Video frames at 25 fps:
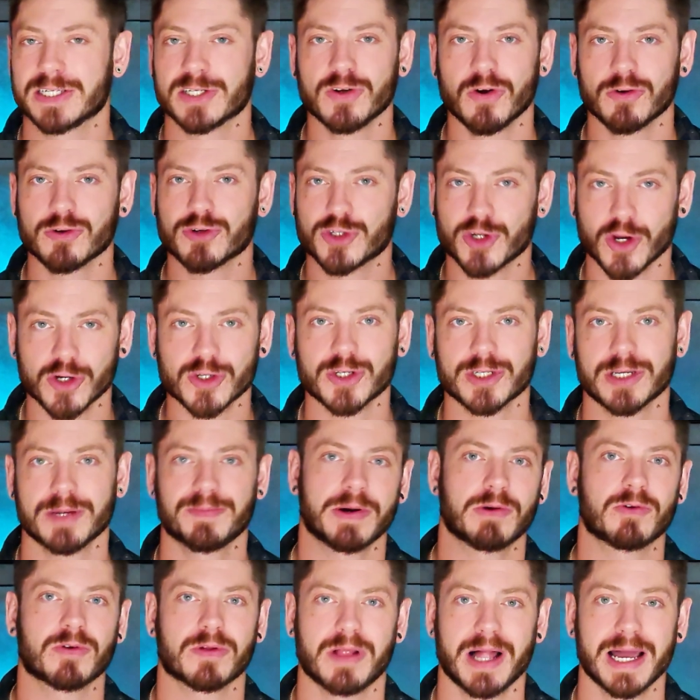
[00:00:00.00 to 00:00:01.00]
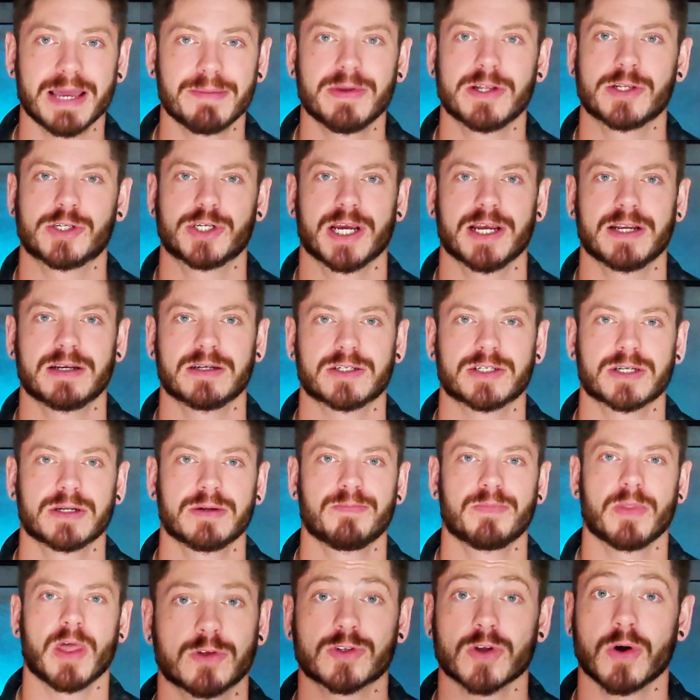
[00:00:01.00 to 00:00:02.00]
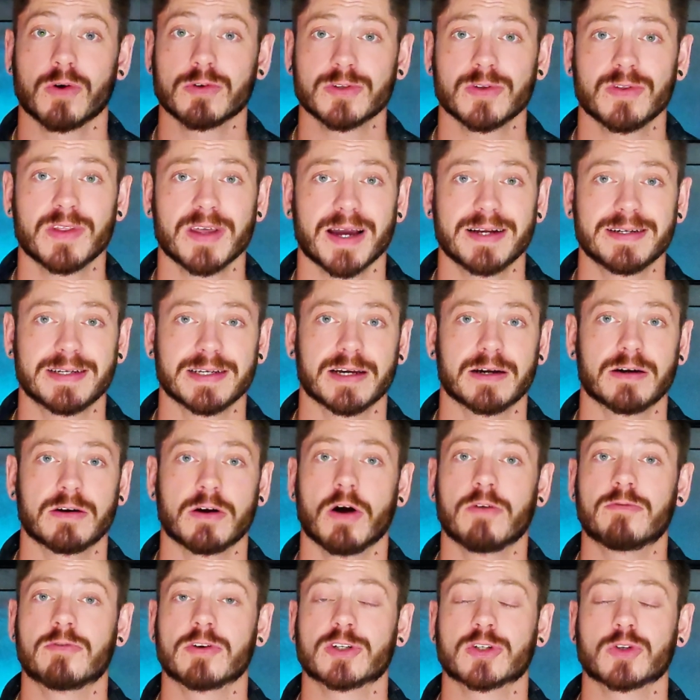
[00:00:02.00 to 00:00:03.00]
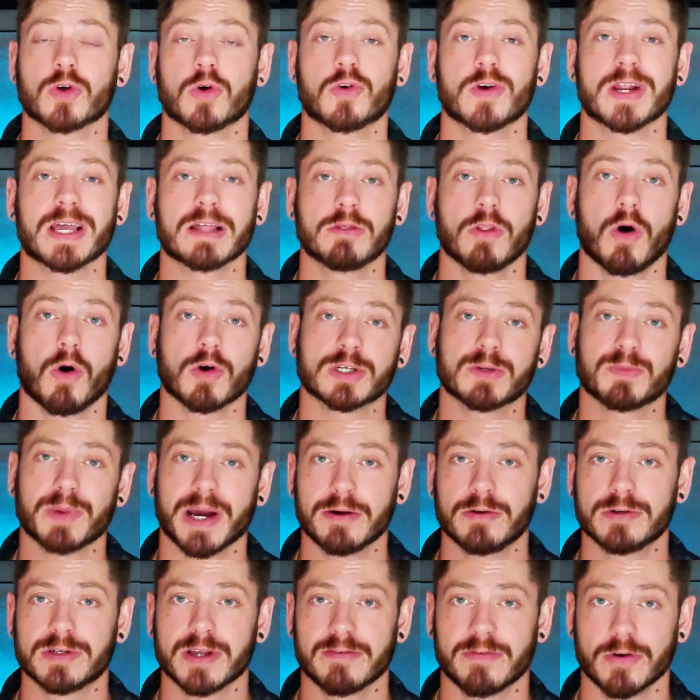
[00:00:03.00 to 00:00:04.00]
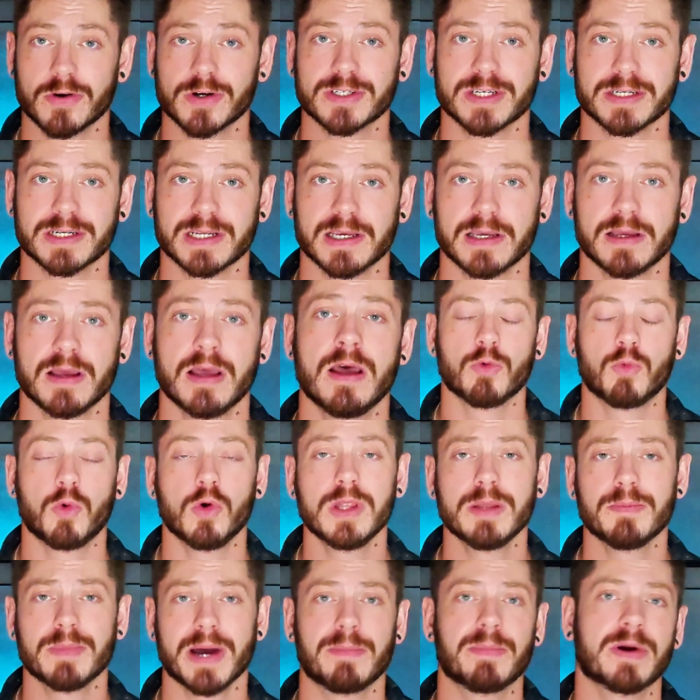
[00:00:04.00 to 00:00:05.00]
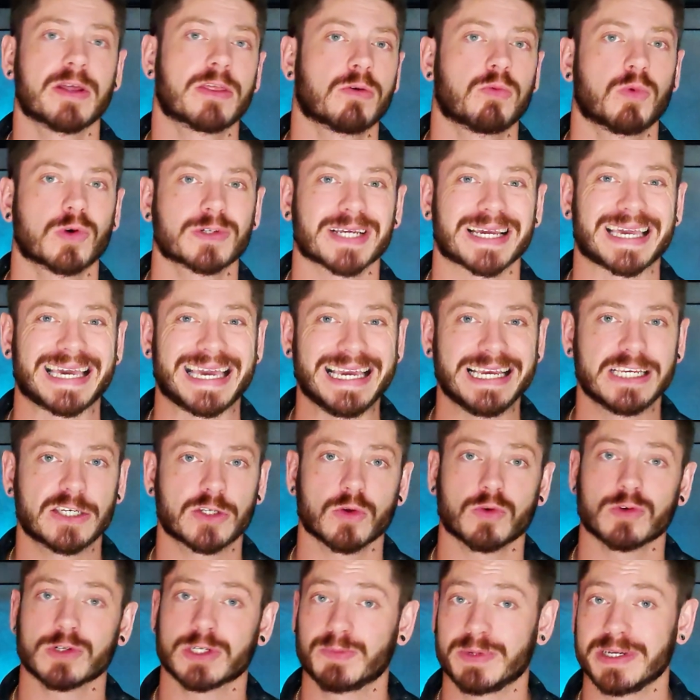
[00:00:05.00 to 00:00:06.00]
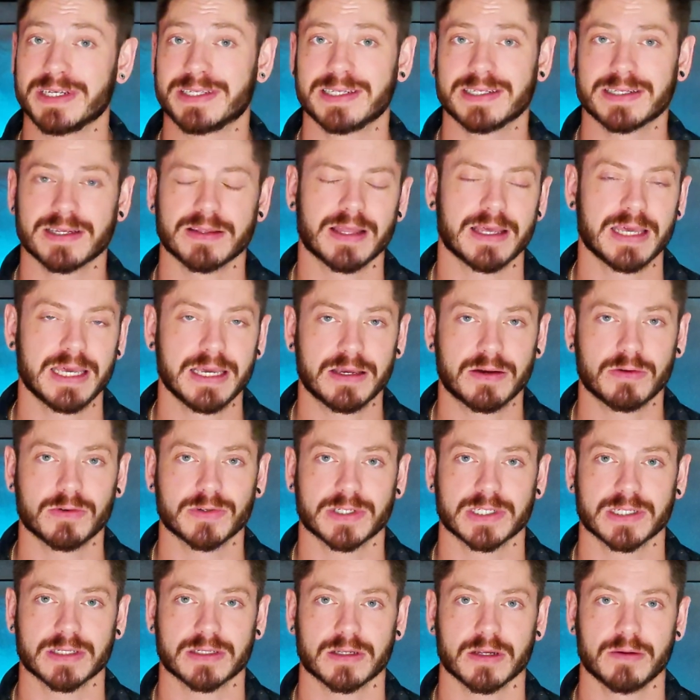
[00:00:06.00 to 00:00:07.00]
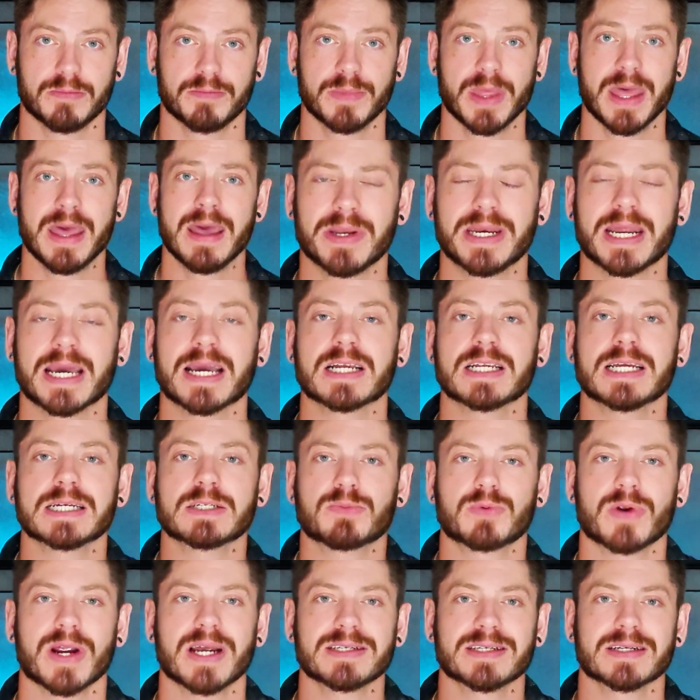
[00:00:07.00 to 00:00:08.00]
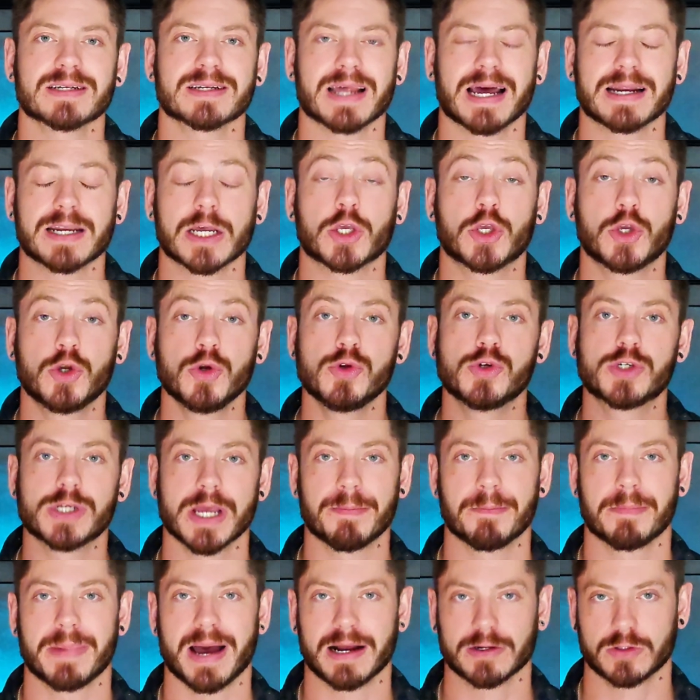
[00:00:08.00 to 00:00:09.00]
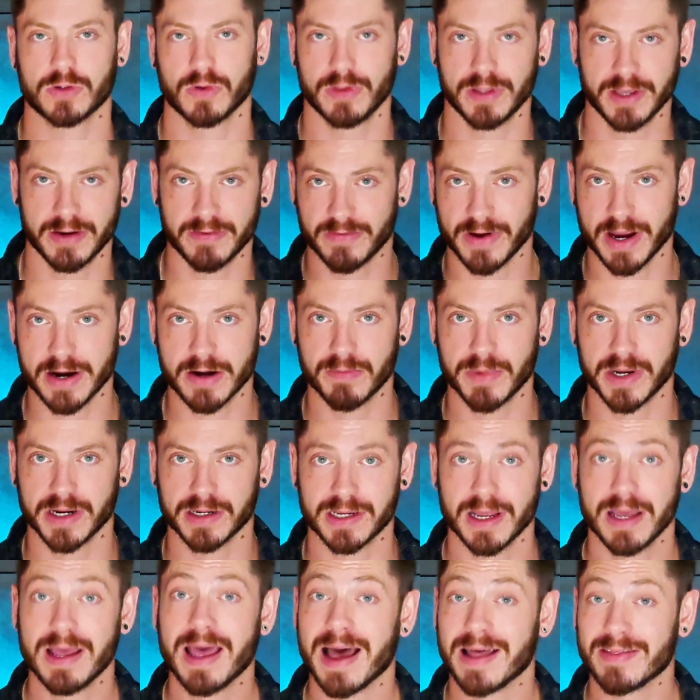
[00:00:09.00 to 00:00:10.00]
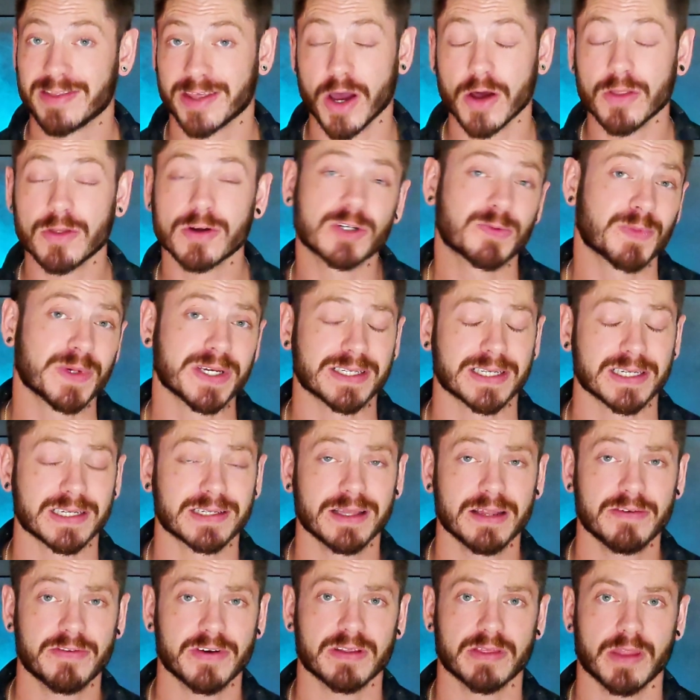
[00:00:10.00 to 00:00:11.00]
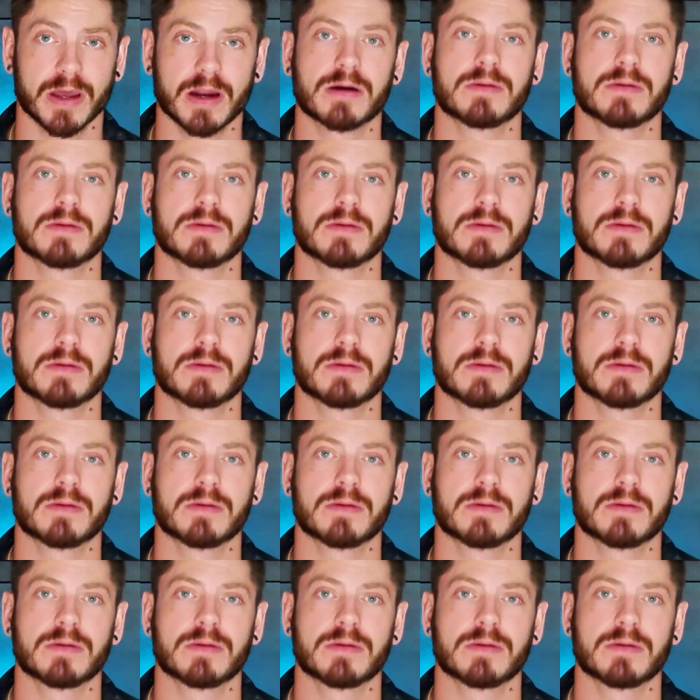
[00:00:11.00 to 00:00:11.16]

it's not just about climate change. There's also the idea of restoring lost biodiversity. The woolly mammoth was a keystone species in the ecosystem, meaning its presence had a huge impact on the environment and the other species living